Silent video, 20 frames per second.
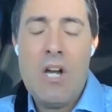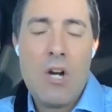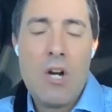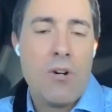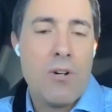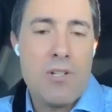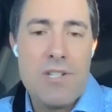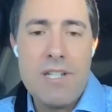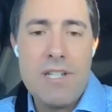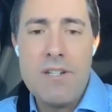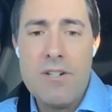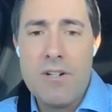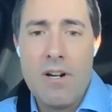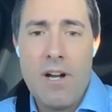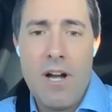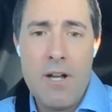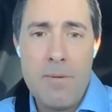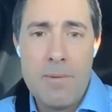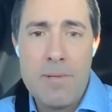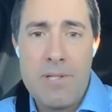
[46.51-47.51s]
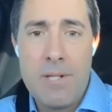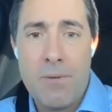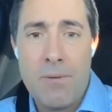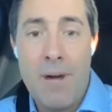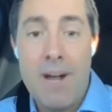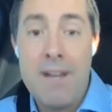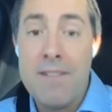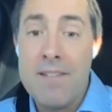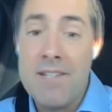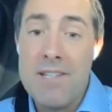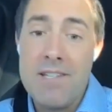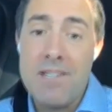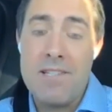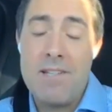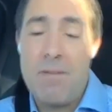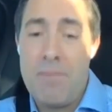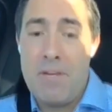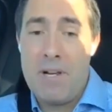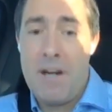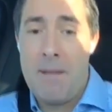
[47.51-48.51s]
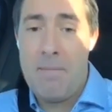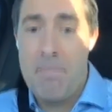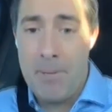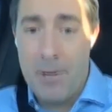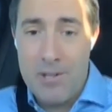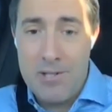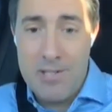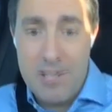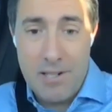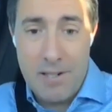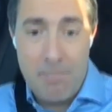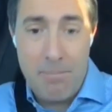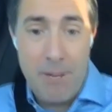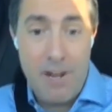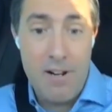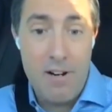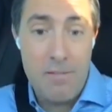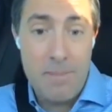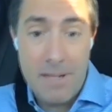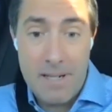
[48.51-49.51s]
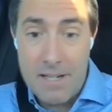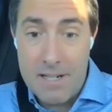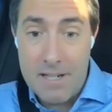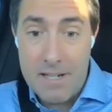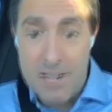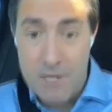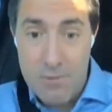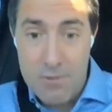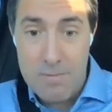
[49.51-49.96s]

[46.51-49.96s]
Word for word: Christine, you're 100% right, and this is something I'm personally proud of because this